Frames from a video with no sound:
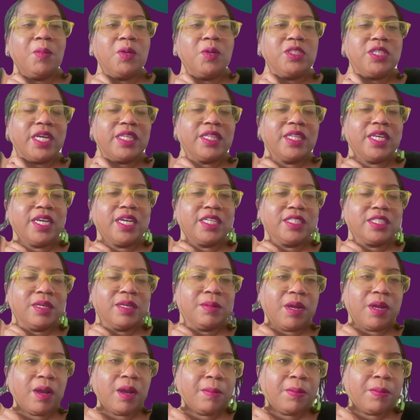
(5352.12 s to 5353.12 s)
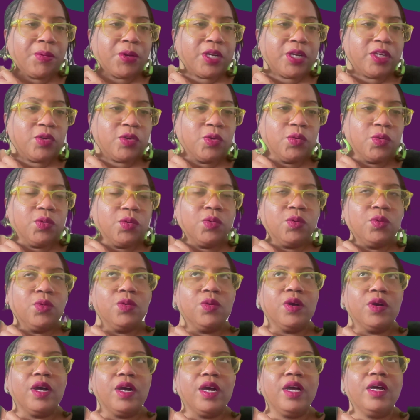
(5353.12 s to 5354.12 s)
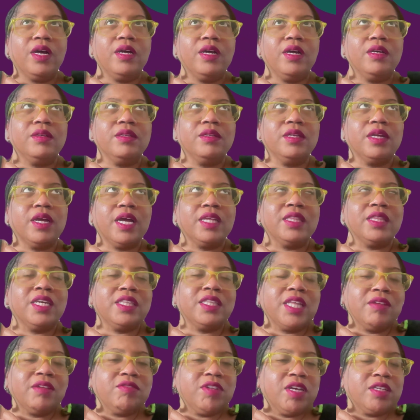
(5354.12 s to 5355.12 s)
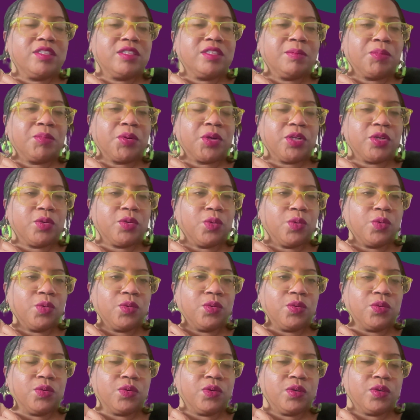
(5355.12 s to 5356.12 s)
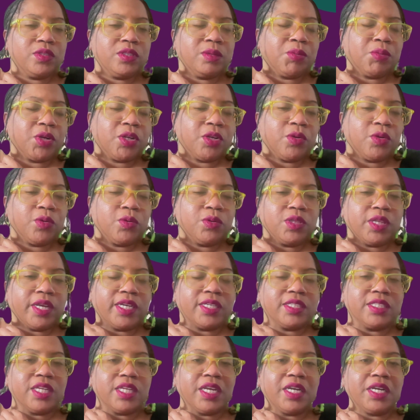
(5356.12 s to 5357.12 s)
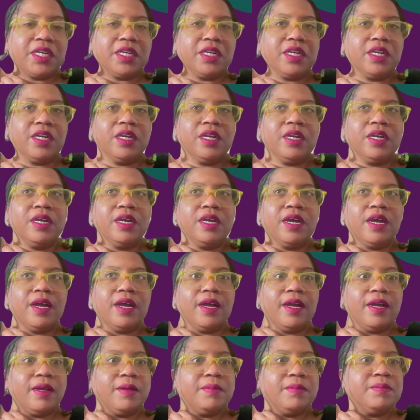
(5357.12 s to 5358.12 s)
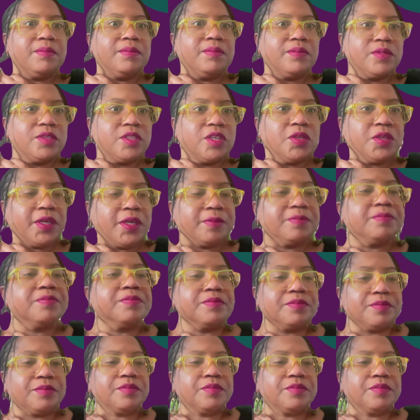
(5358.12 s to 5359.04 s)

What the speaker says: which I think is a pretty cool. I think they've done some pretty cool things there. So yeah.